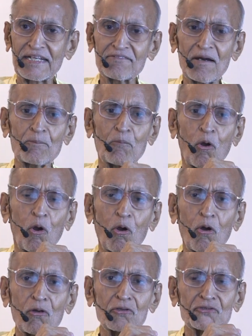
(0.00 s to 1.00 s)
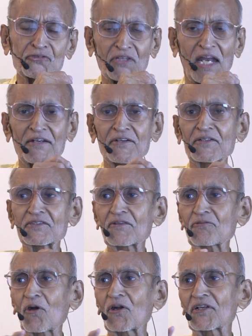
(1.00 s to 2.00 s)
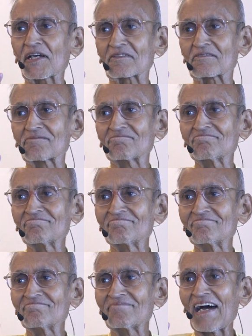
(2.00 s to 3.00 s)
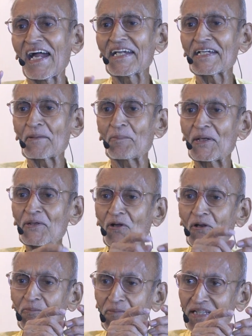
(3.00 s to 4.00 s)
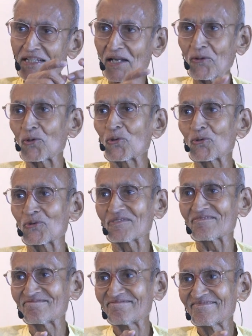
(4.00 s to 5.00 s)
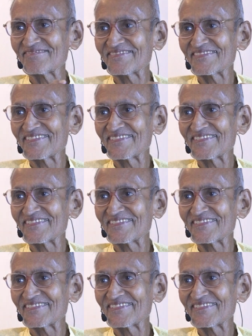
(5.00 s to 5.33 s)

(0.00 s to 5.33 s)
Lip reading: Give up all standards of conduct and depend on me alone.